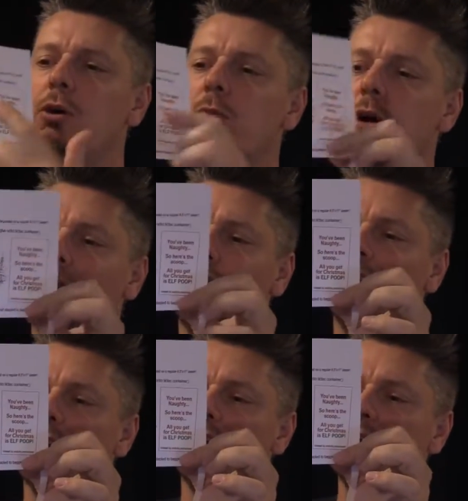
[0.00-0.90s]
poop ones on
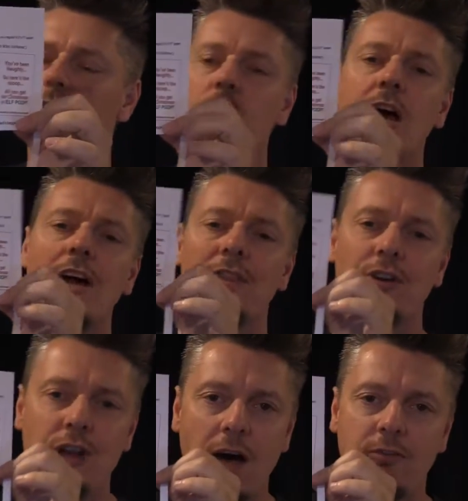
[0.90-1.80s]
here too. They're
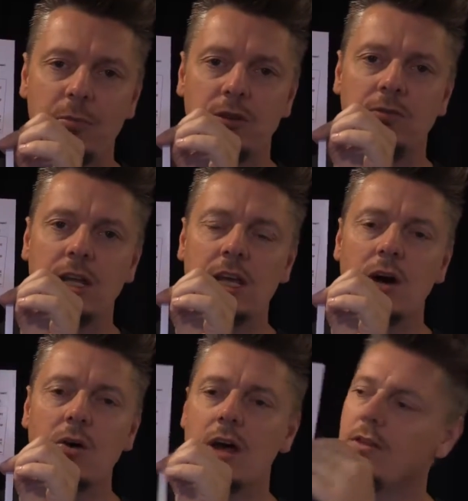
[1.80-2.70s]
not from this video.